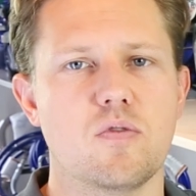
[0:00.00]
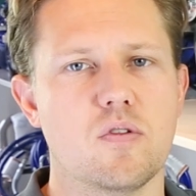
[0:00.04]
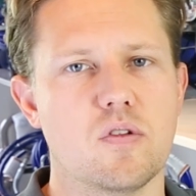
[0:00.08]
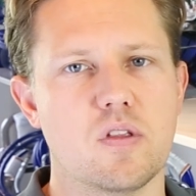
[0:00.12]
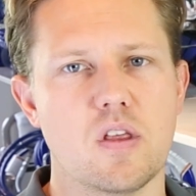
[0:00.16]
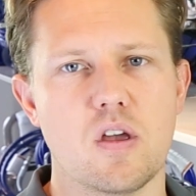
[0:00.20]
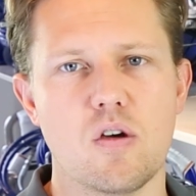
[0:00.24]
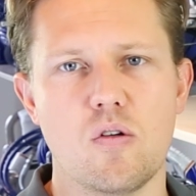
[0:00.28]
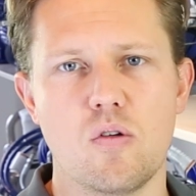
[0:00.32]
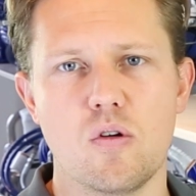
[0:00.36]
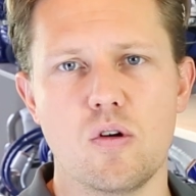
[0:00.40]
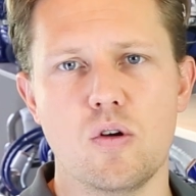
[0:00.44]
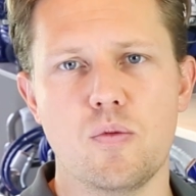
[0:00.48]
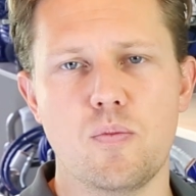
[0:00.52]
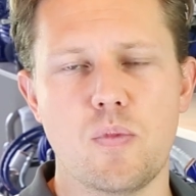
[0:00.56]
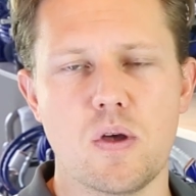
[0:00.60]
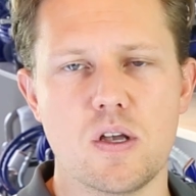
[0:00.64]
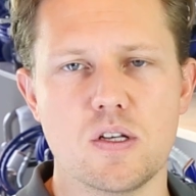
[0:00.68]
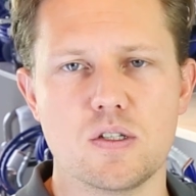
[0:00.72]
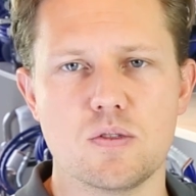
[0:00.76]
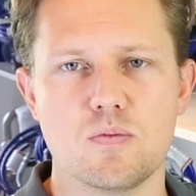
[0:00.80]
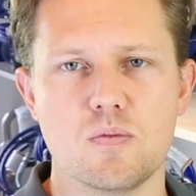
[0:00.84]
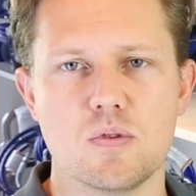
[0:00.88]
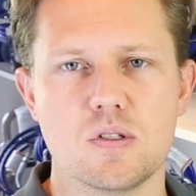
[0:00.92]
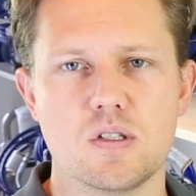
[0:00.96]
for their
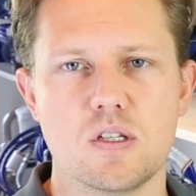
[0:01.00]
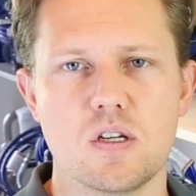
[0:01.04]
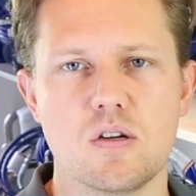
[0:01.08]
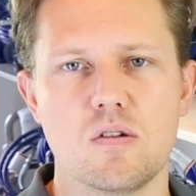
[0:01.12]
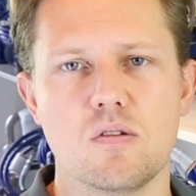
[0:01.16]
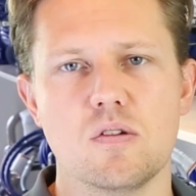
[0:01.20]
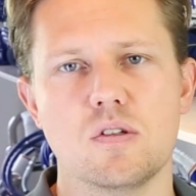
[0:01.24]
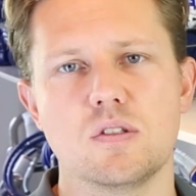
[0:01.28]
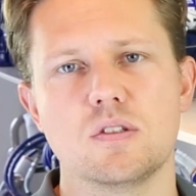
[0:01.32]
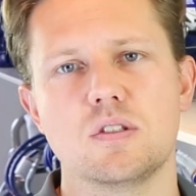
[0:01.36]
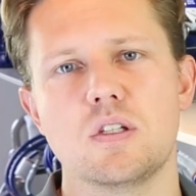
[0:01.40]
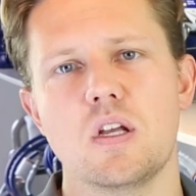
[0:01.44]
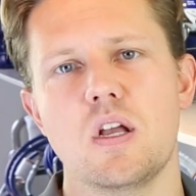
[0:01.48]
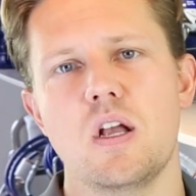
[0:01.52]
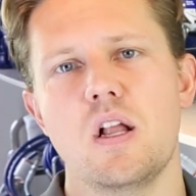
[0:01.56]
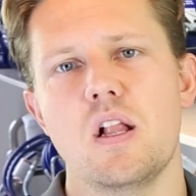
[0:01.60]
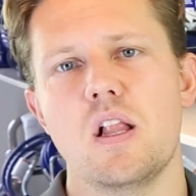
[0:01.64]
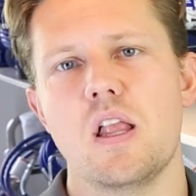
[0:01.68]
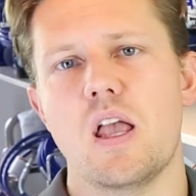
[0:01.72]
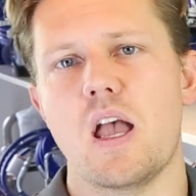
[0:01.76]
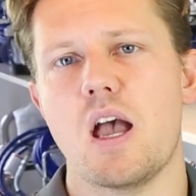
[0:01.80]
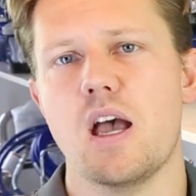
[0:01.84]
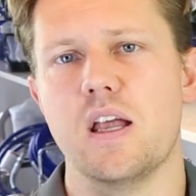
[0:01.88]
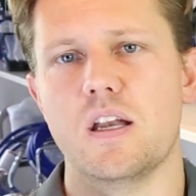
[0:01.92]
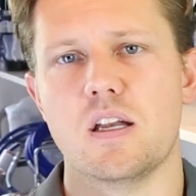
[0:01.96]
oil-based materials,
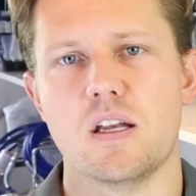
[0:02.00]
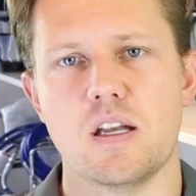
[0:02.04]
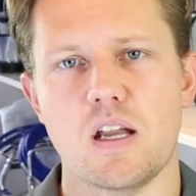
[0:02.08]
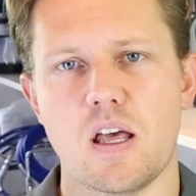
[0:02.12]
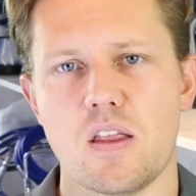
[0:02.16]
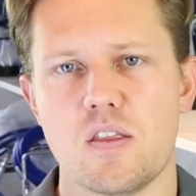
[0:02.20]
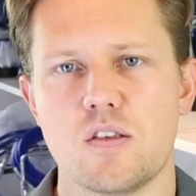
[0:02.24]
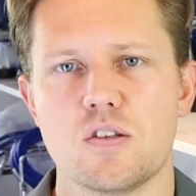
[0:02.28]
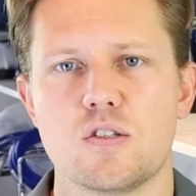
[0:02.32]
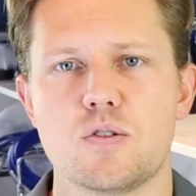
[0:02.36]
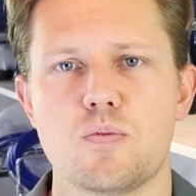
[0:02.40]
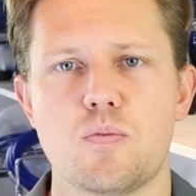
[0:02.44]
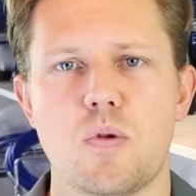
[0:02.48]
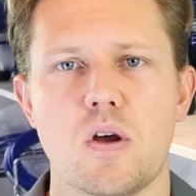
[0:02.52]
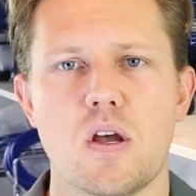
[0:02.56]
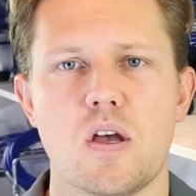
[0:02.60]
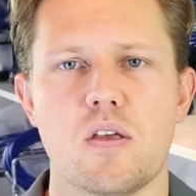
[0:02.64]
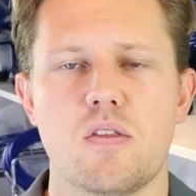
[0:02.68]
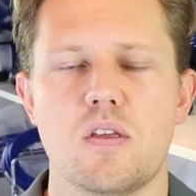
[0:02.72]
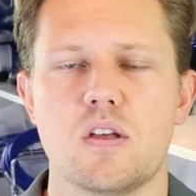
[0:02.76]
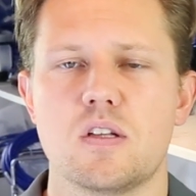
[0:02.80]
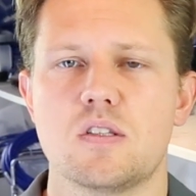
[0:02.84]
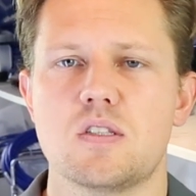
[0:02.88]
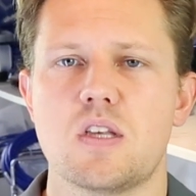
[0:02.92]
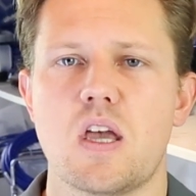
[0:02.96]
and another
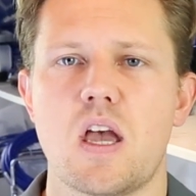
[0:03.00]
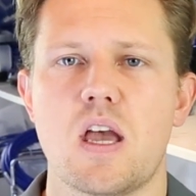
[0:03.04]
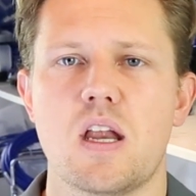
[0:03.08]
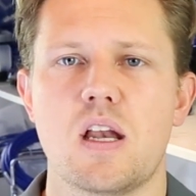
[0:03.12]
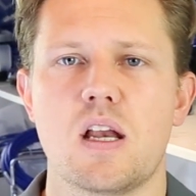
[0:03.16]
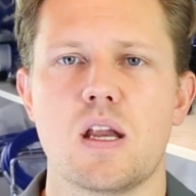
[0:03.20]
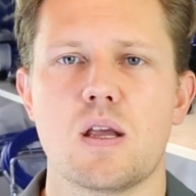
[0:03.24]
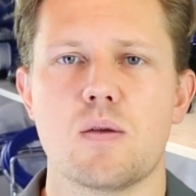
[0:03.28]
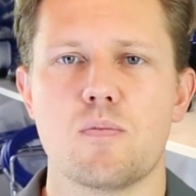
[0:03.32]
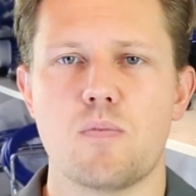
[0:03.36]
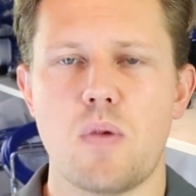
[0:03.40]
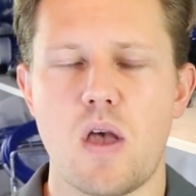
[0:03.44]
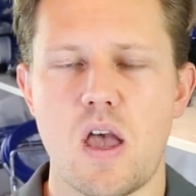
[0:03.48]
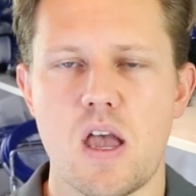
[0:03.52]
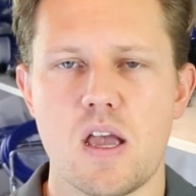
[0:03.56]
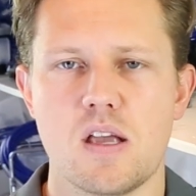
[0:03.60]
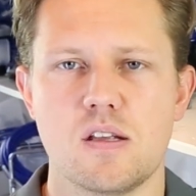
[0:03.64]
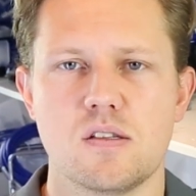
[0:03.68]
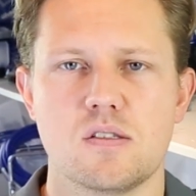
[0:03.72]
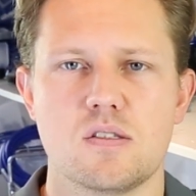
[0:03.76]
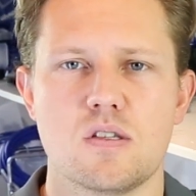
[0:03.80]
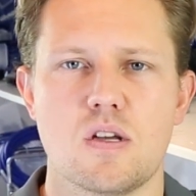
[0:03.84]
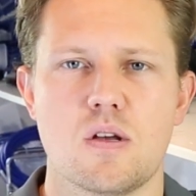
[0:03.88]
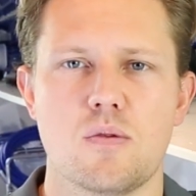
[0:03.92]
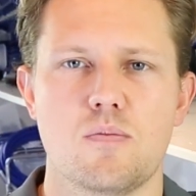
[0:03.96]
sprayer that's handling
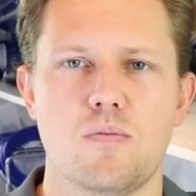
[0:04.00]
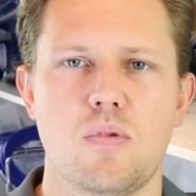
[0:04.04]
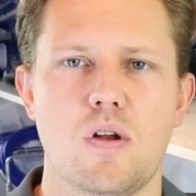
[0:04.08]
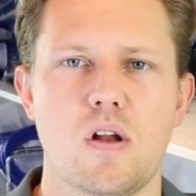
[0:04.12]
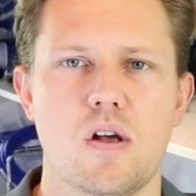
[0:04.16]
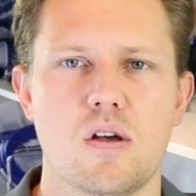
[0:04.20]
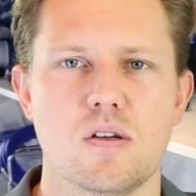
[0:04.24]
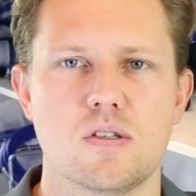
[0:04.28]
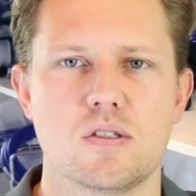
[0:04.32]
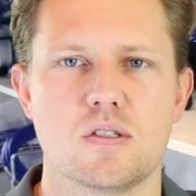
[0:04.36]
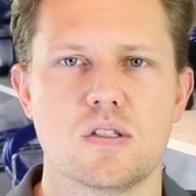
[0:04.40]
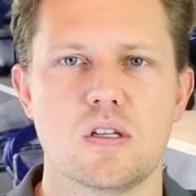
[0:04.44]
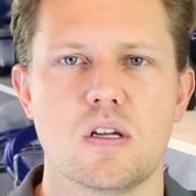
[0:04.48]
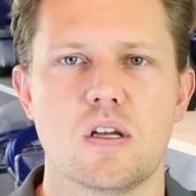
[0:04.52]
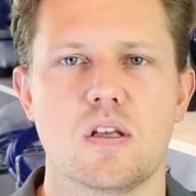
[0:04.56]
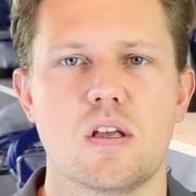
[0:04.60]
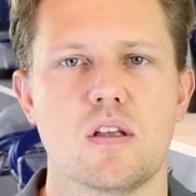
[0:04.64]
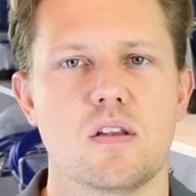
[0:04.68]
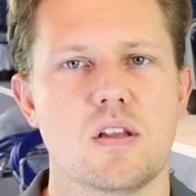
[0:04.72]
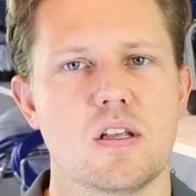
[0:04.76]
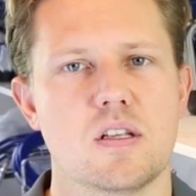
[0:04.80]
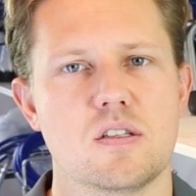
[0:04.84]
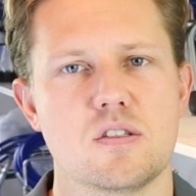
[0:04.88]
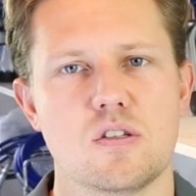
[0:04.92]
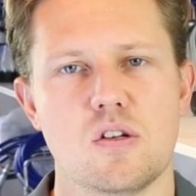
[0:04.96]
paint and plaster,
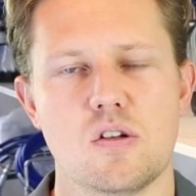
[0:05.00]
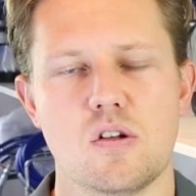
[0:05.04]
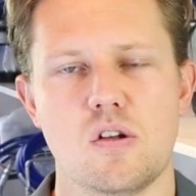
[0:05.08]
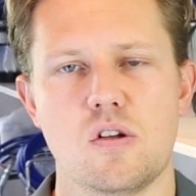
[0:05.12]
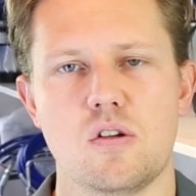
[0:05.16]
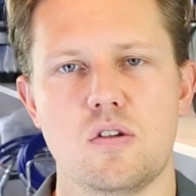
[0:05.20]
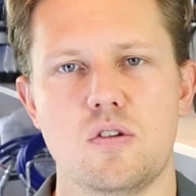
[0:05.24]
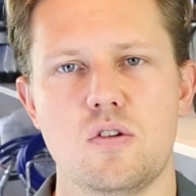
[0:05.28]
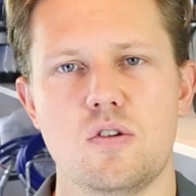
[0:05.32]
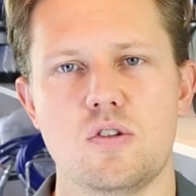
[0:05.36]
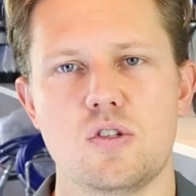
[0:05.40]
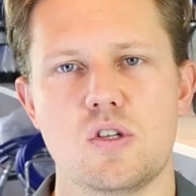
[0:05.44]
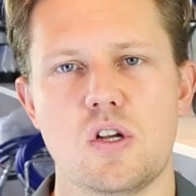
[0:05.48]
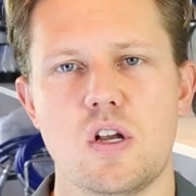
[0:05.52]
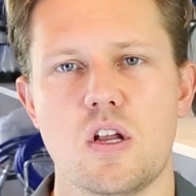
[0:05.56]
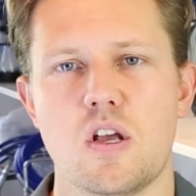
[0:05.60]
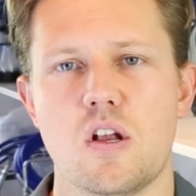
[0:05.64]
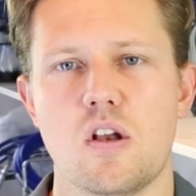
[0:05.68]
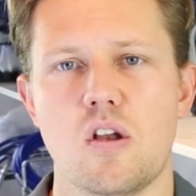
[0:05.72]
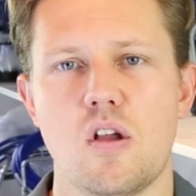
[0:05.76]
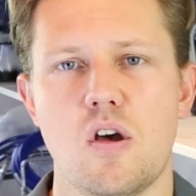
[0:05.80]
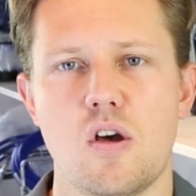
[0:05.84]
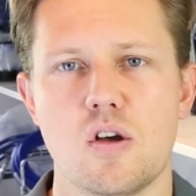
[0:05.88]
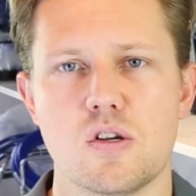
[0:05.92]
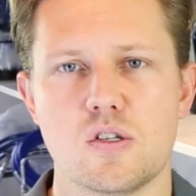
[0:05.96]
and that's usually
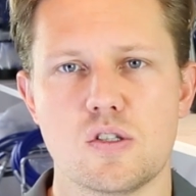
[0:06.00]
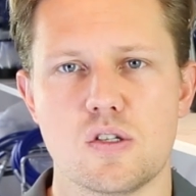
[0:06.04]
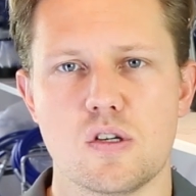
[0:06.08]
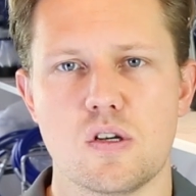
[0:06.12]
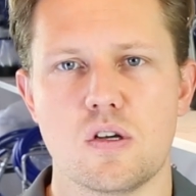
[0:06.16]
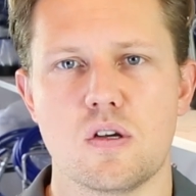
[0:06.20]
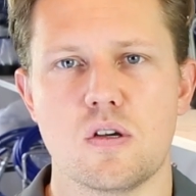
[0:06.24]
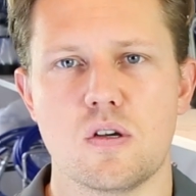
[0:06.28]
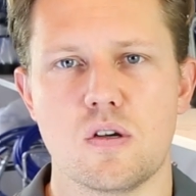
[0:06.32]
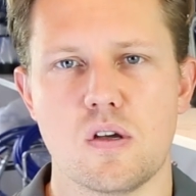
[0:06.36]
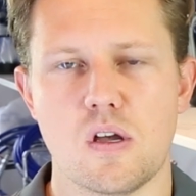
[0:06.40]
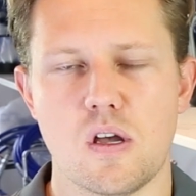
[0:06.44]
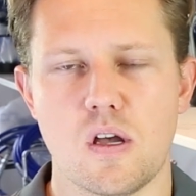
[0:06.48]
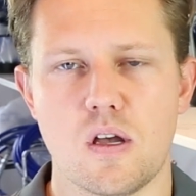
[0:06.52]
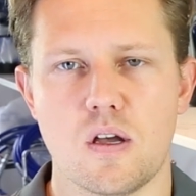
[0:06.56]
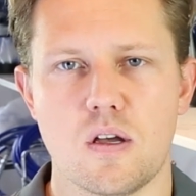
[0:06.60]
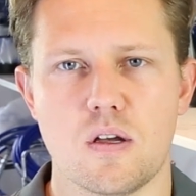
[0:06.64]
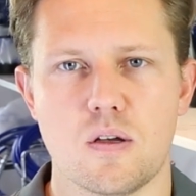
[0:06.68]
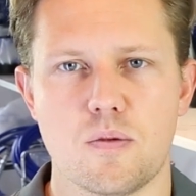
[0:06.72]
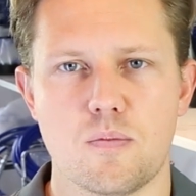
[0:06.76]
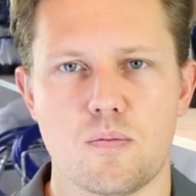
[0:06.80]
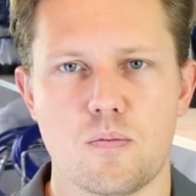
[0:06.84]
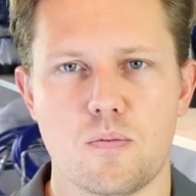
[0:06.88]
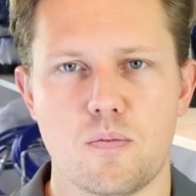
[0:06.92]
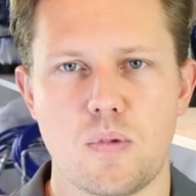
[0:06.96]
a
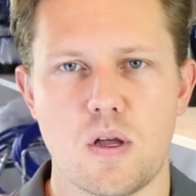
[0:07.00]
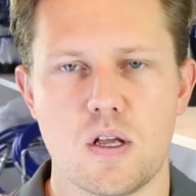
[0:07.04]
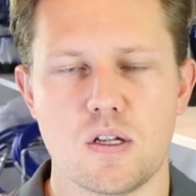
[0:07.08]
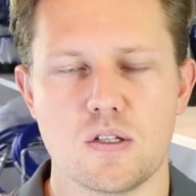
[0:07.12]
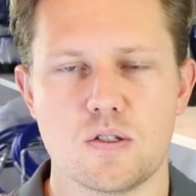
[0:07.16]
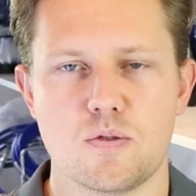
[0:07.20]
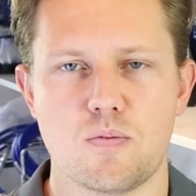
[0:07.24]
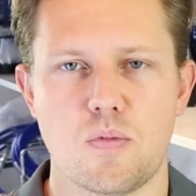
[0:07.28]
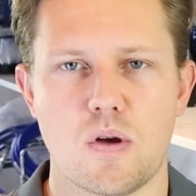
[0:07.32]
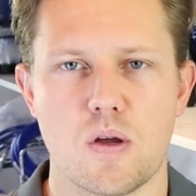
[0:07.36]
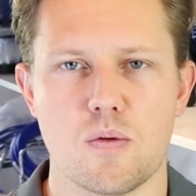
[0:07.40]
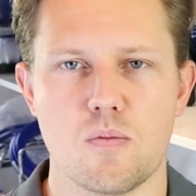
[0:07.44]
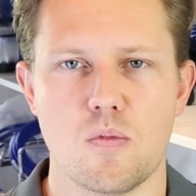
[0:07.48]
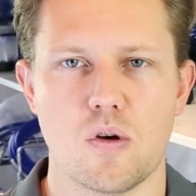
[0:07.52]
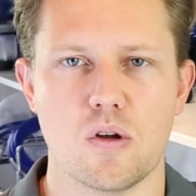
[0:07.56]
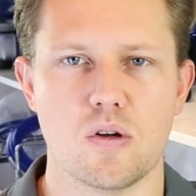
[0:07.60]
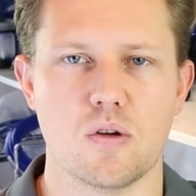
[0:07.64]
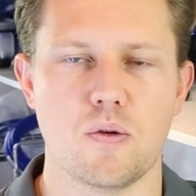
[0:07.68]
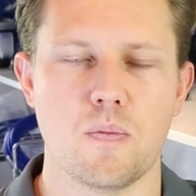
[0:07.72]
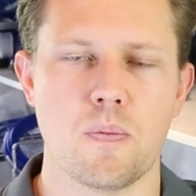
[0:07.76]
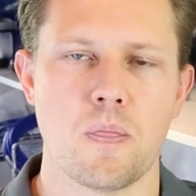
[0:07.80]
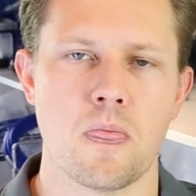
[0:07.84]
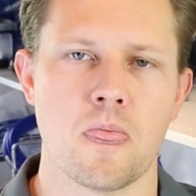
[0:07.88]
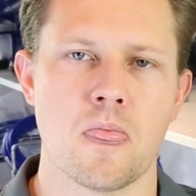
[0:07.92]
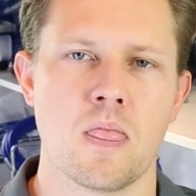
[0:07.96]
larger paint spraying
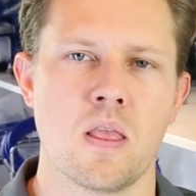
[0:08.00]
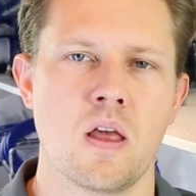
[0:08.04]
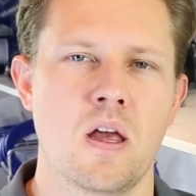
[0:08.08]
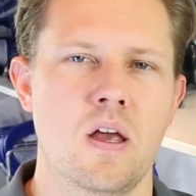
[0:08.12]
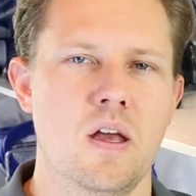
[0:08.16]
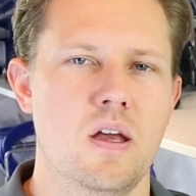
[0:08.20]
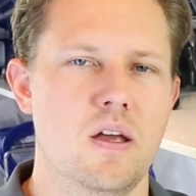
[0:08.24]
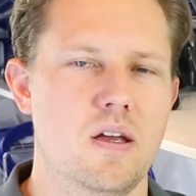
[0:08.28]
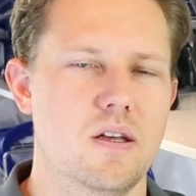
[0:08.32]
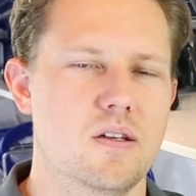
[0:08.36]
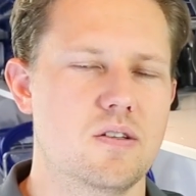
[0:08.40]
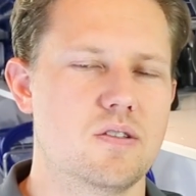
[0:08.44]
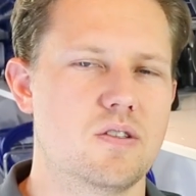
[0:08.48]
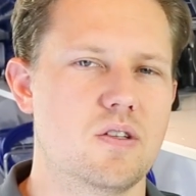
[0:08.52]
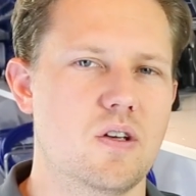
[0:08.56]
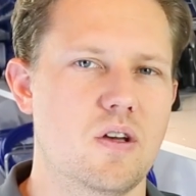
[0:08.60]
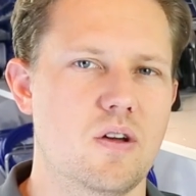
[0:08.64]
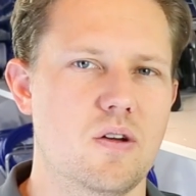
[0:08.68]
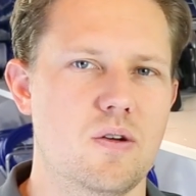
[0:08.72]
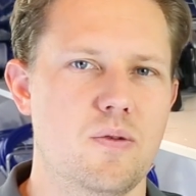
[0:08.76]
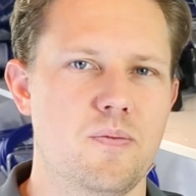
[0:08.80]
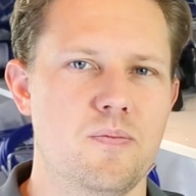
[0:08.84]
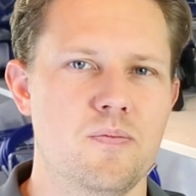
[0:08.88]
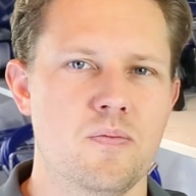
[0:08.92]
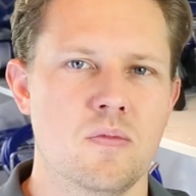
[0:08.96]
model.
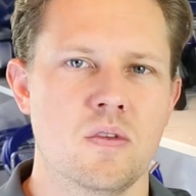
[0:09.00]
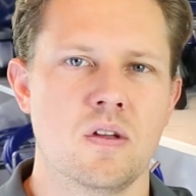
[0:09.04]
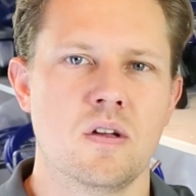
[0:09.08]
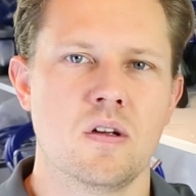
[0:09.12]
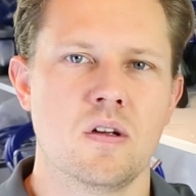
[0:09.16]
So